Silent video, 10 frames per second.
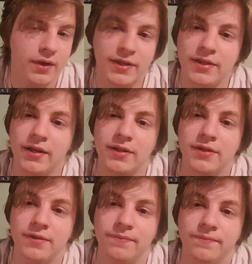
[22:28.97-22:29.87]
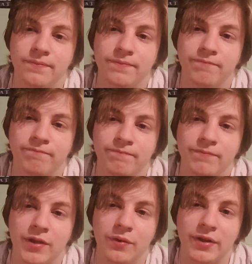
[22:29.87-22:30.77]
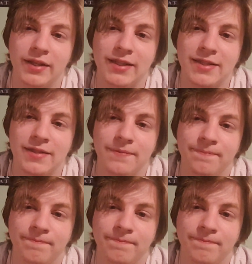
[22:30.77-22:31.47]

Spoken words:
It sucks. It really does.